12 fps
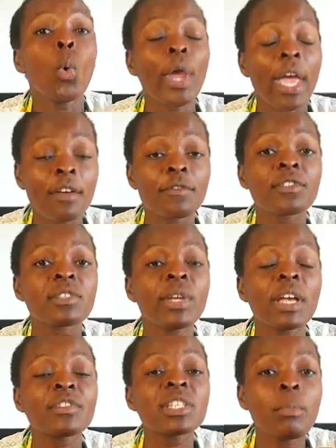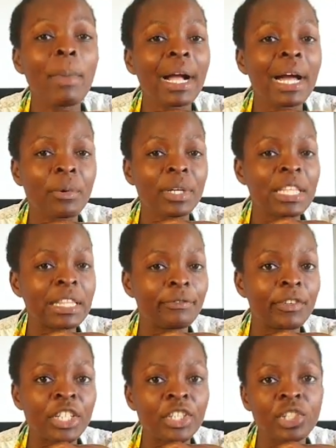we have still macaron in the
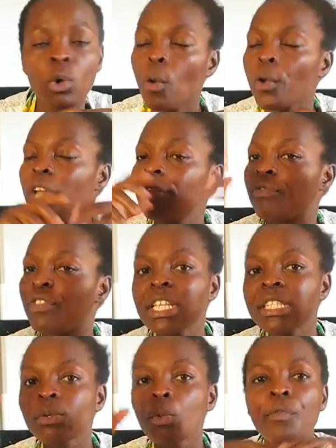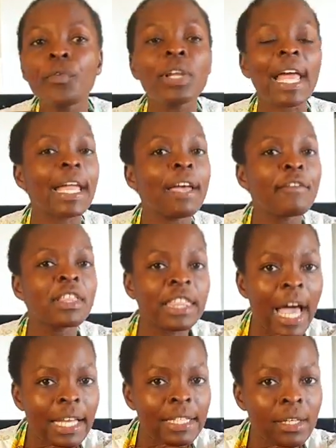fridge, or we have this, we feel like having
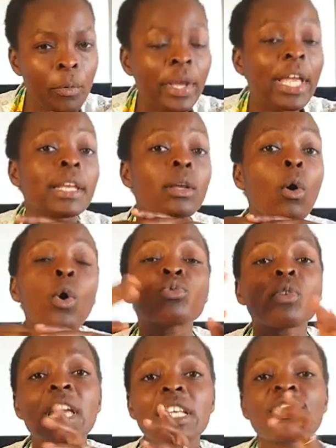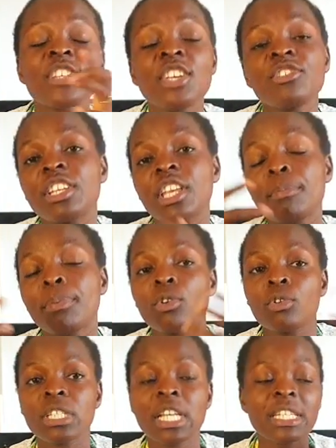that. We can also exchange and keep on
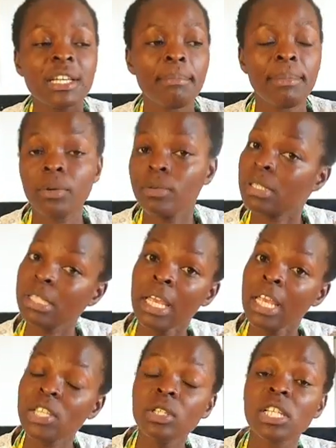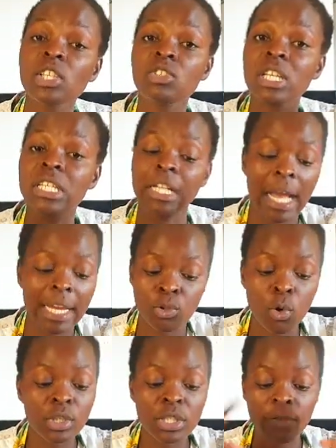rotating meals. It's not a strict guide.
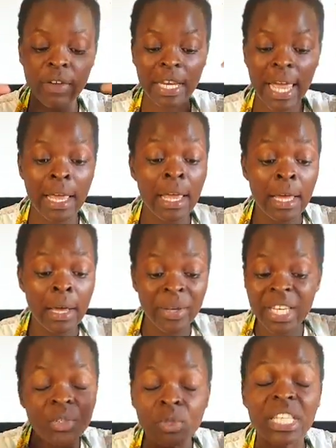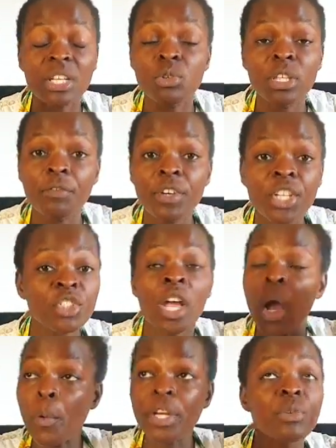Don't even we need to stick to the fridge,
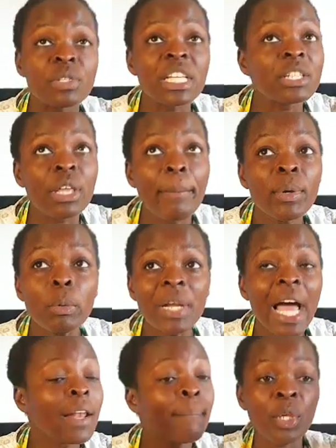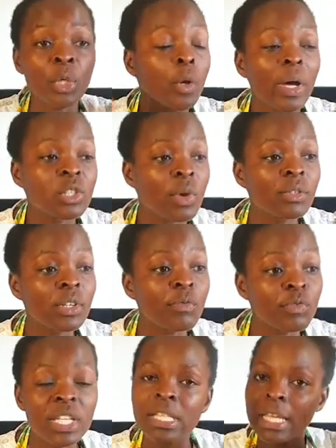we need to stick to the meal plan, no one is going to have
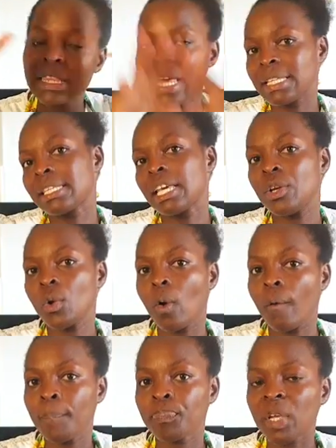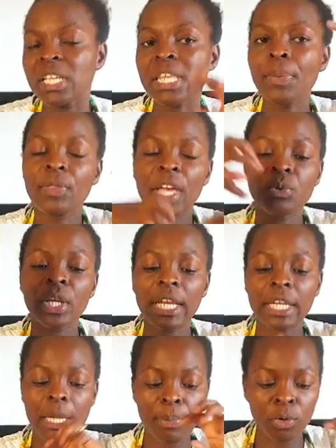this. That's a no. It's something that we
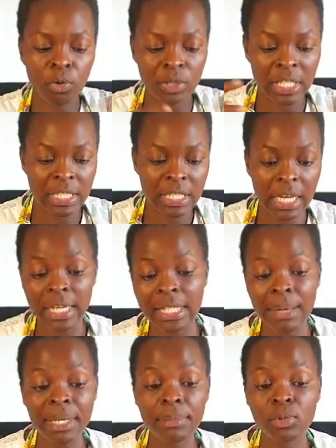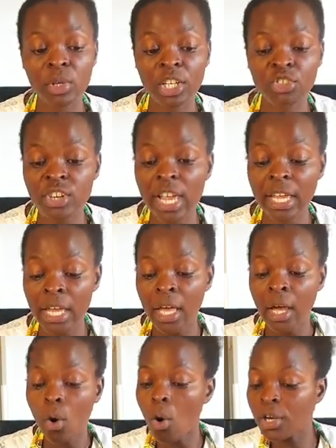can keep on rotating, and sometimes you can track
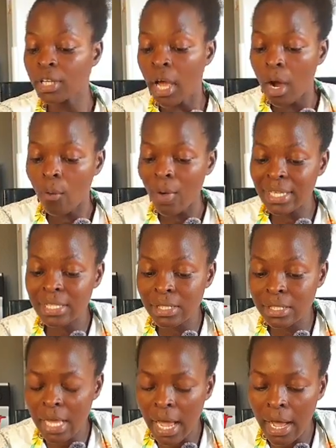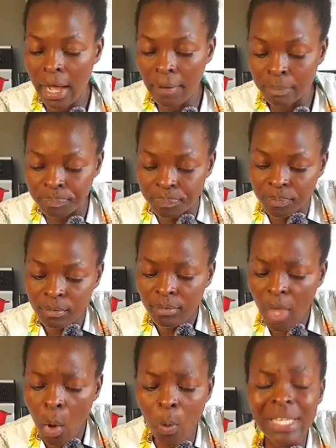on what's
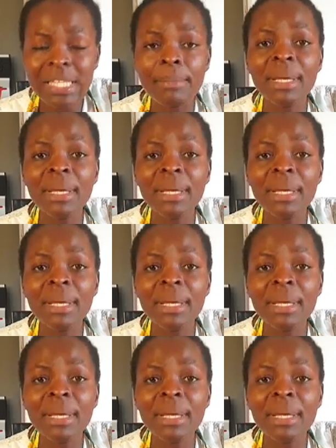the